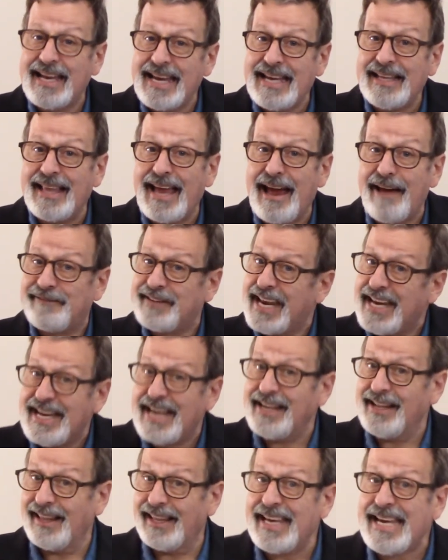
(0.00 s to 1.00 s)
he left. He
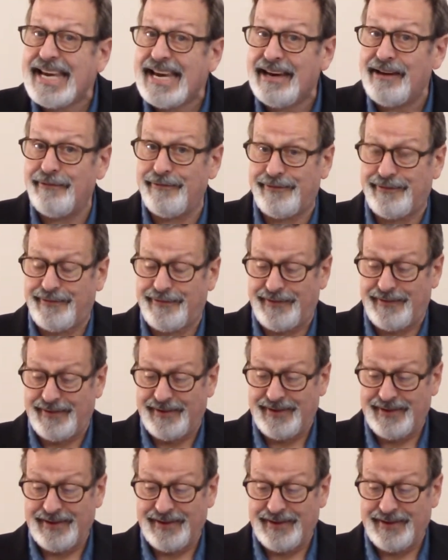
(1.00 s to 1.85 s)
didn't leave,